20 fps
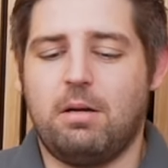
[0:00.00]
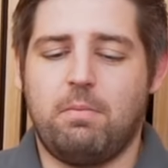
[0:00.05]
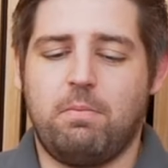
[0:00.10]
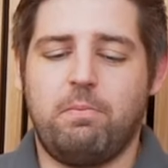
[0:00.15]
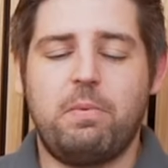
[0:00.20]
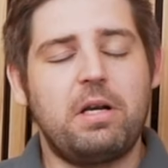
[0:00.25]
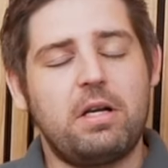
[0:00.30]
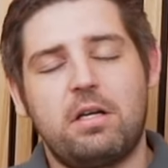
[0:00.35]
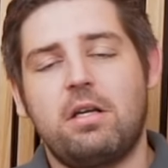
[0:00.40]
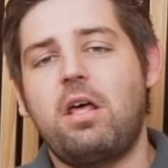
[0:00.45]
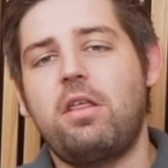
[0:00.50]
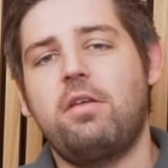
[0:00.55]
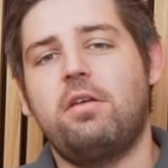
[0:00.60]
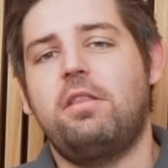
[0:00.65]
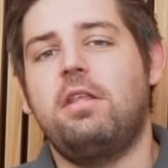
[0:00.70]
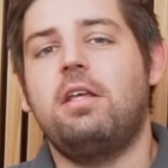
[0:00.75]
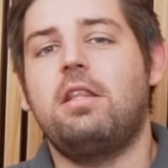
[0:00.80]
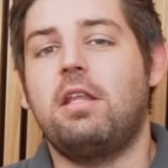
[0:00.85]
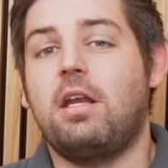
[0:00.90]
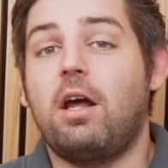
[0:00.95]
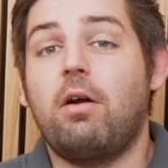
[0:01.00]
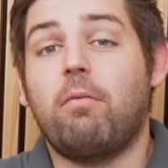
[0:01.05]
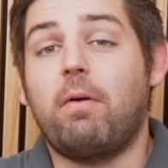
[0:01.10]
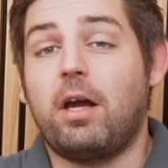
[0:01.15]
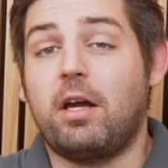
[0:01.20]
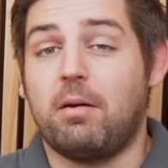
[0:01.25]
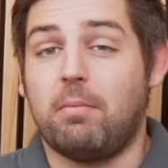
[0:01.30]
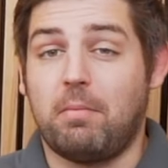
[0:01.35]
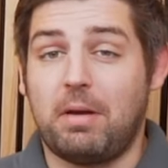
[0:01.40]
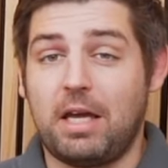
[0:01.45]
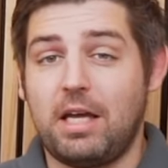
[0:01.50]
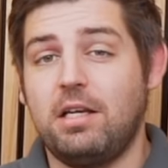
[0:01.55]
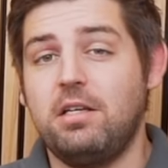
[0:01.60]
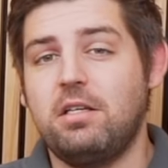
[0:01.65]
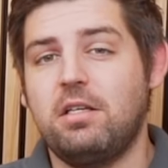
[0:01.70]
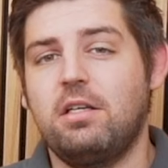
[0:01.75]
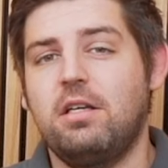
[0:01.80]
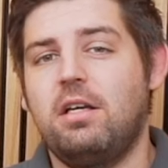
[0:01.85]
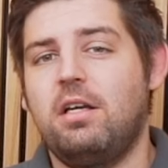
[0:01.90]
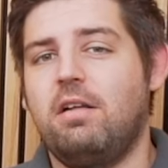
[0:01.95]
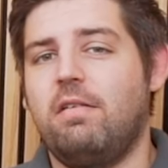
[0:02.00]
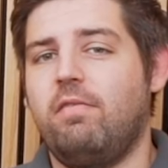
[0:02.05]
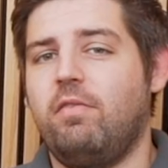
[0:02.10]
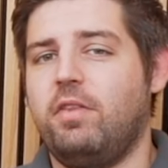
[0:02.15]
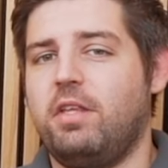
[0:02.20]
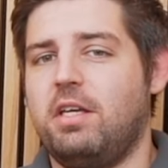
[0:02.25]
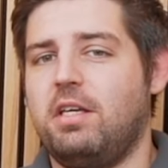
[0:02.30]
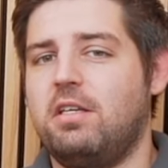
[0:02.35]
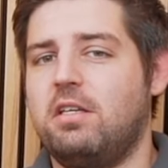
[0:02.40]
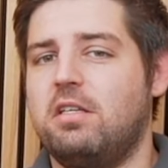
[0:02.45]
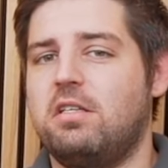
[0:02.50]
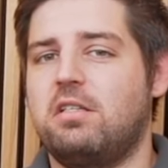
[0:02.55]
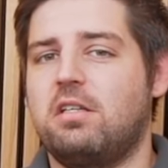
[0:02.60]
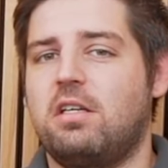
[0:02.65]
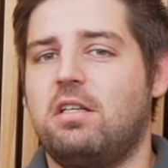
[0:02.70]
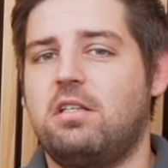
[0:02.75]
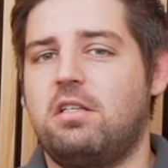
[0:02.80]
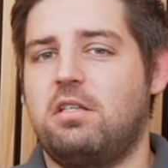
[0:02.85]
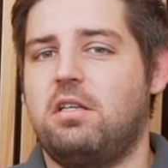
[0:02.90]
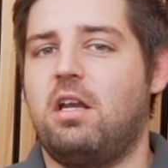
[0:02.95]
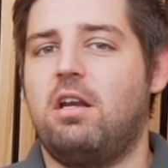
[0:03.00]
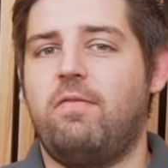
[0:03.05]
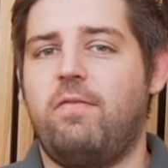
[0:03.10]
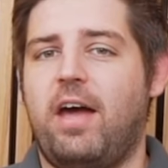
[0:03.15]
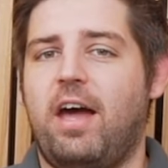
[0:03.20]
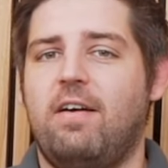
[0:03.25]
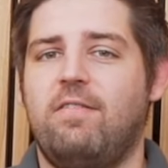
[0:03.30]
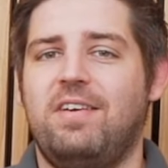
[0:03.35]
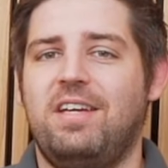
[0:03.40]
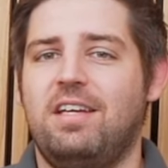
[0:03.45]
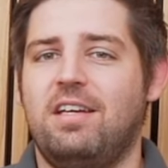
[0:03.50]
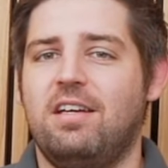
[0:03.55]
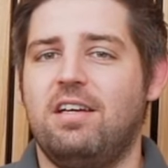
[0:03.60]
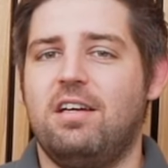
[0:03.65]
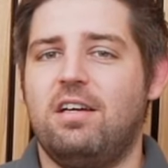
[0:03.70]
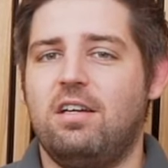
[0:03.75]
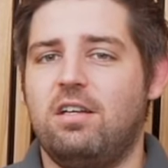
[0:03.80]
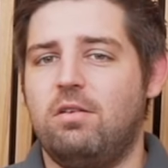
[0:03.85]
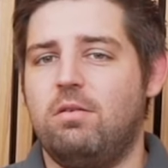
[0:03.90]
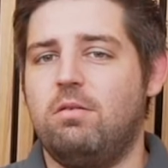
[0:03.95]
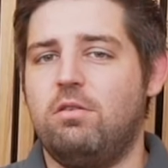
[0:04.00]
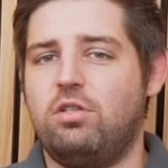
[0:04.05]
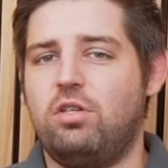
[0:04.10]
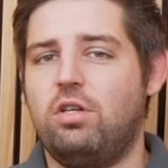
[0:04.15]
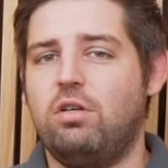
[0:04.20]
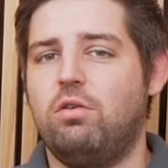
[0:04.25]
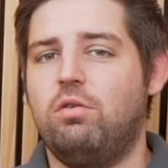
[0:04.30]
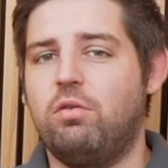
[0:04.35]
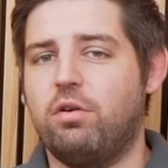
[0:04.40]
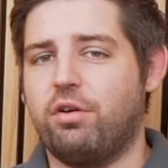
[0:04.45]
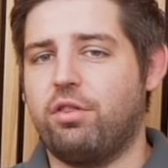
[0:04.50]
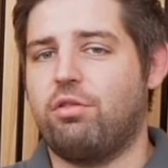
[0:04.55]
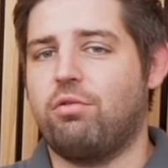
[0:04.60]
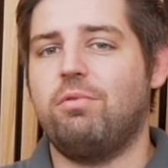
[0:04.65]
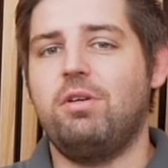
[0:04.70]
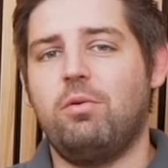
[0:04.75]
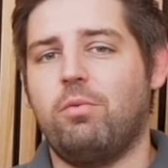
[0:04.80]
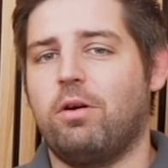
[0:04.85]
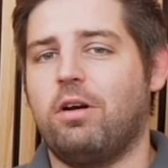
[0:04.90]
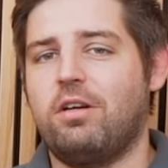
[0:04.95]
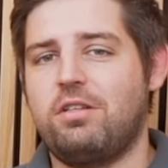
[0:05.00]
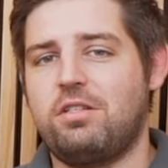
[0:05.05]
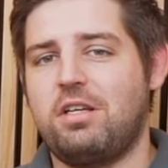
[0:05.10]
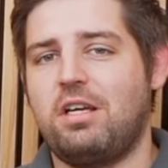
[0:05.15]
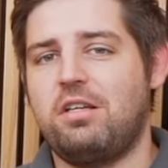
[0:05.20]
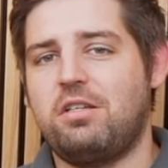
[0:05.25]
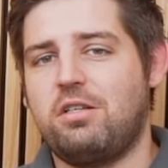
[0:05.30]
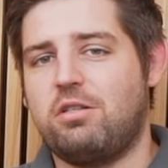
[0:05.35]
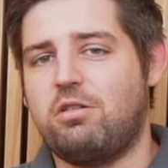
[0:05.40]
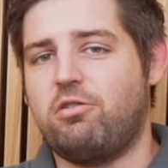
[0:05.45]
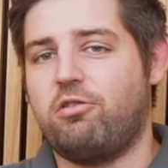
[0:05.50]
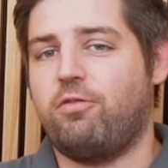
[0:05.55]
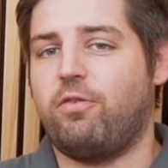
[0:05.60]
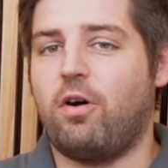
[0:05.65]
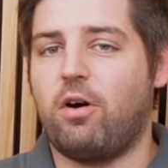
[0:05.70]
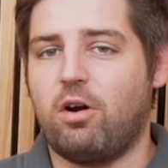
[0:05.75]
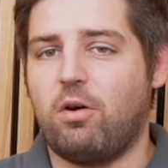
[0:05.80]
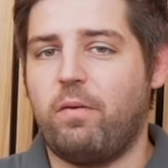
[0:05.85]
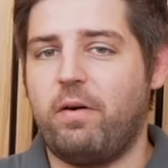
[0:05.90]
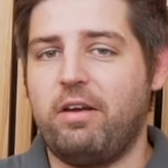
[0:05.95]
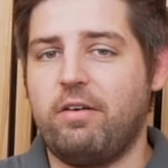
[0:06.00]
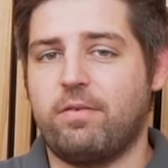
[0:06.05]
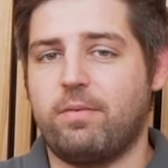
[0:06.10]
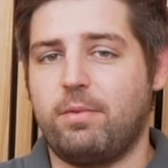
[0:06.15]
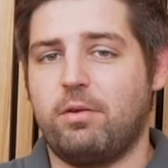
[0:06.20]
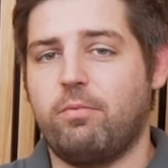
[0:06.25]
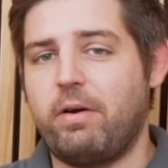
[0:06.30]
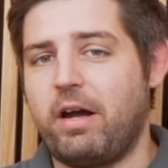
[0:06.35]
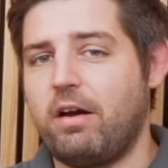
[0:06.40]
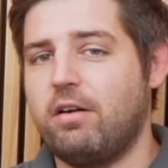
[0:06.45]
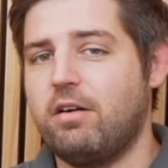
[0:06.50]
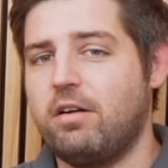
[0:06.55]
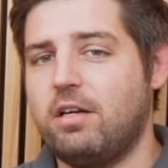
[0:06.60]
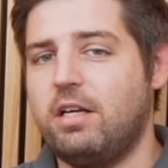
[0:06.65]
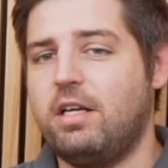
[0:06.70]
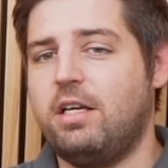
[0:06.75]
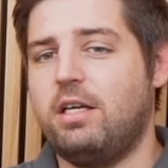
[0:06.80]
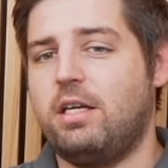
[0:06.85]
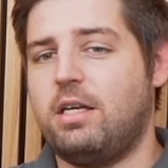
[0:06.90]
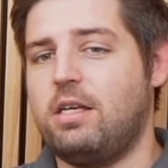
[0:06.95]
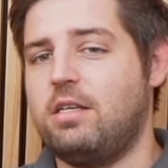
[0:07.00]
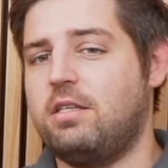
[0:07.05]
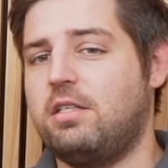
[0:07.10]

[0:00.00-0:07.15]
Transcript: But another thing that I recommend is instead of having 2 or 3 workstations far away from the router, is